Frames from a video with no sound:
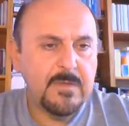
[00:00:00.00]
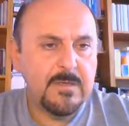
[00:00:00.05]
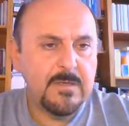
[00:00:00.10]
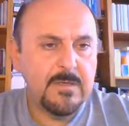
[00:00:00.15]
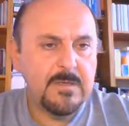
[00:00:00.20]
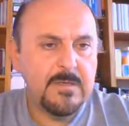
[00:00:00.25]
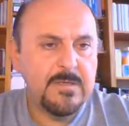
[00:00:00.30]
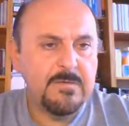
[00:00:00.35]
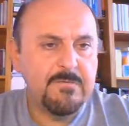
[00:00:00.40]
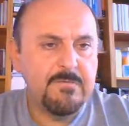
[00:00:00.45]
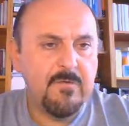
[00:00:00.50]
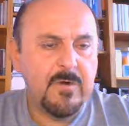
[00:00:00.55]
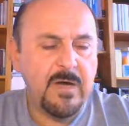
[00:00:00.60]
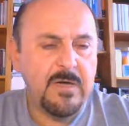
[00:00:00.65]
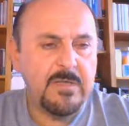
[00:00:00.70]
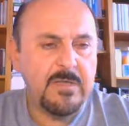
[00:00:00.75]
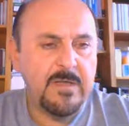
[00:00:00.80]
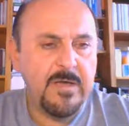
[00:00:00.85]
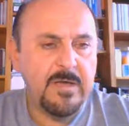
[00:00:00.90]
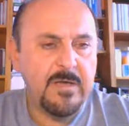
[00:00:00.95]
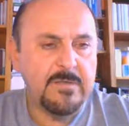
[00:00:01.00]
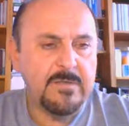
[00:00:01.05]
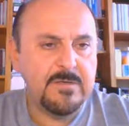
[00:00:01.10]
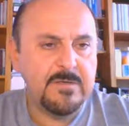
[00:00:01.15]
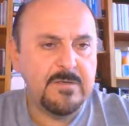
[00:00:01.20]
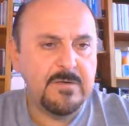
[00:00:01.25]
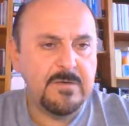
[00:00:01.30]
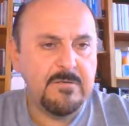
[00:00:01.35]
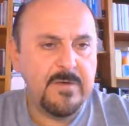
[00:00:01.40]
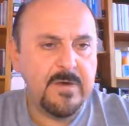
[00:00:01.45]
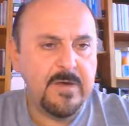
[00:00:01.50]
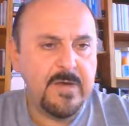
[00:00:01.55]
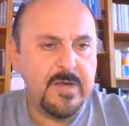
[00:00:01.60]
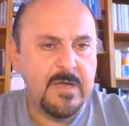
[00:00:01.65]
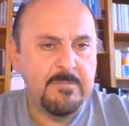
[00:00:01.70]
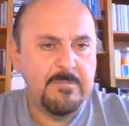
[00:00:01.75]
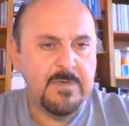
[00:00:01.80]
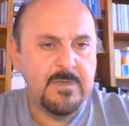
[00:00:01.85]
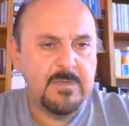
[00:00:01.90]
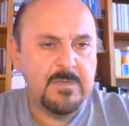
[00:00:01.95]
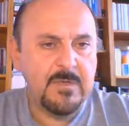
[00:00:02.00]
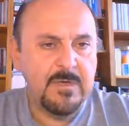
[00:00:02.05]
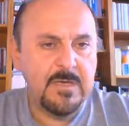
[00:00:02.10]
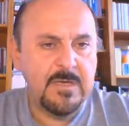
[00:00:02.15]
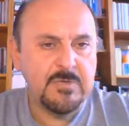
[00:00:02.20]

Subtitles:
define another variable